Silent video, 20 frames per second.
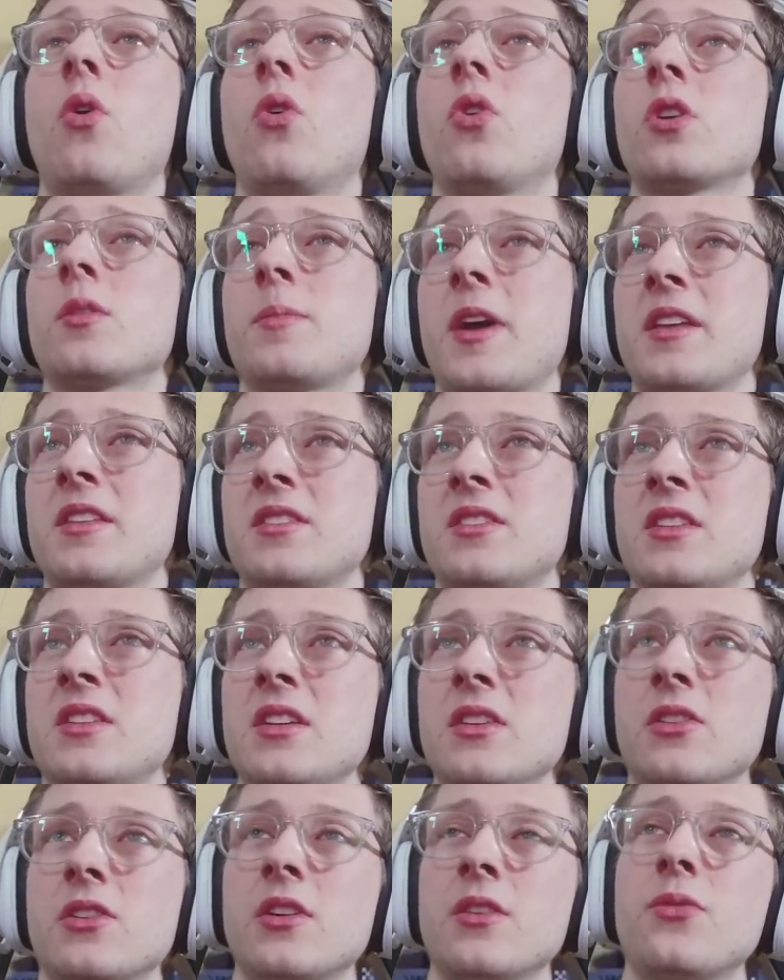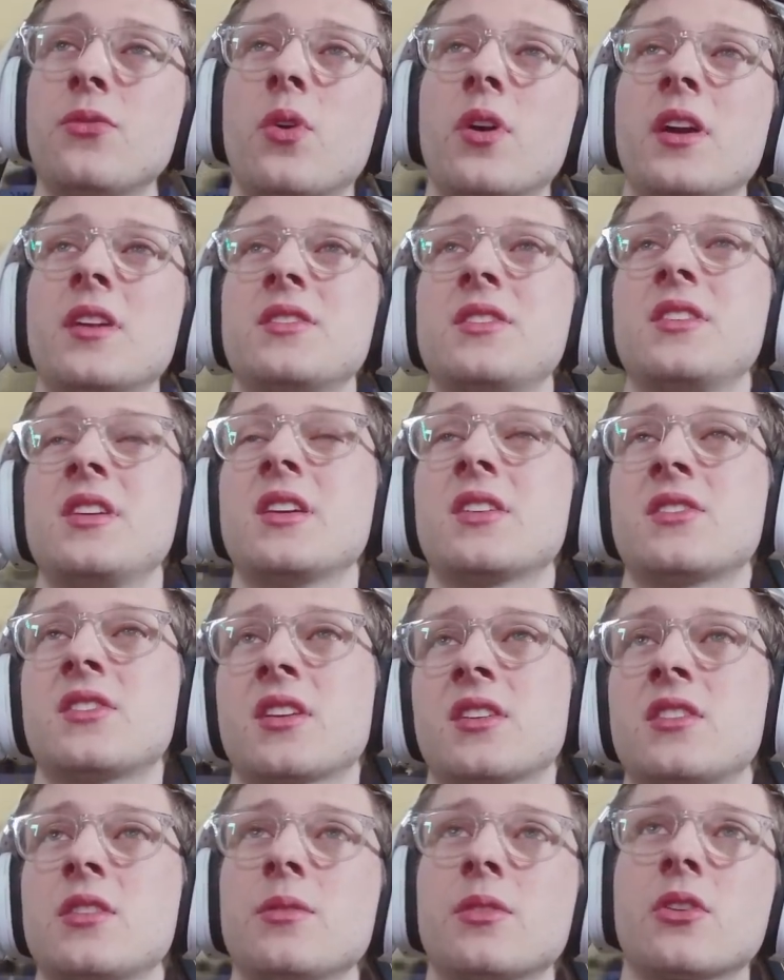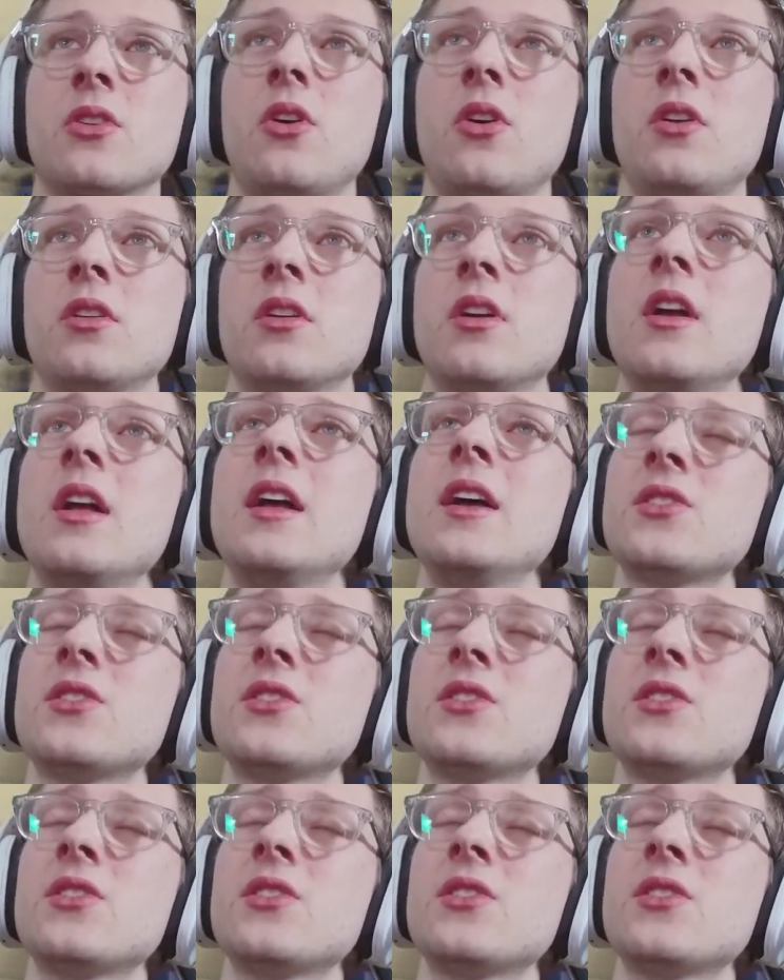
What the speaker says: or buy the T34 and TS60 with gold.